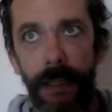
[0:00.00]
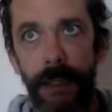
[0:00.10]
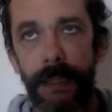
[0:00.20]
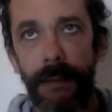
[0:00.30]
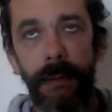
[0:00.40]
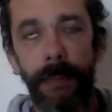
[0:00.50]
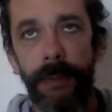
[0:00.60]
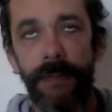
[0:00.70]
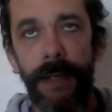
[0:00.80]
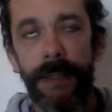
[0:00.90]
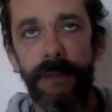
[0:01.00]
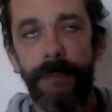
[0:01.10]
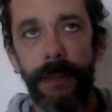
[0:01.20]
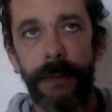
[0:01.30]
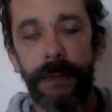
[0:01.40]
it's all pervasive,
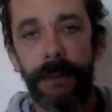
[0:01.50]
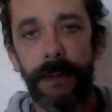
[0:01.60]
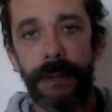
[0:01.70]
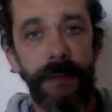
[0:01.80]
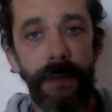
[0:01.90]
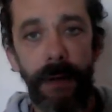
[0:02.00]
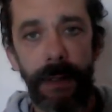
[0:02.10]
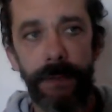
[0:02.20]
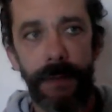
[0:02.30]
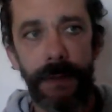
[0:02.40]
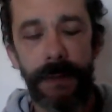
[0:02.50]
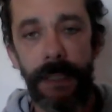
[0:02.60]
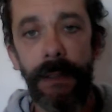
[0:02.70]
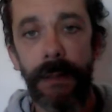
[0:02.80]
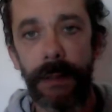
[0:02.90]
but it's devoid of, it's
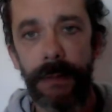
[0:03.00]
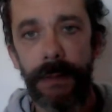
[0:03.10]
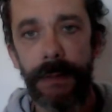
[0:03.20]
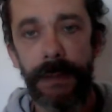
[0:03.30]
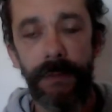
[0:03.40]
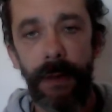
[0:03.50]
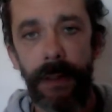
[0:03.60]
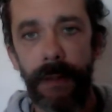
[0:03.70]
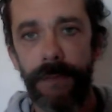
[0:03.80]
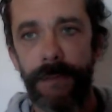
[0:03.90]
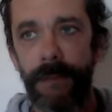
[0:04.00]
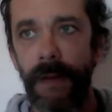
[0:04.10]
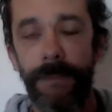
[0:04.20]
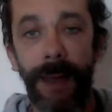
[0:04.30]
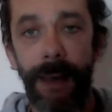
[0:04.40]
inert, it's devoid
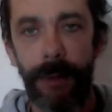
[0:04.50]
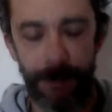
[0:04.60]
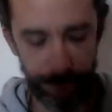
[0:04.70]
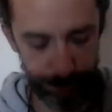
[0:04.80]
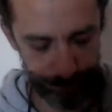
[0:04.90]
of power.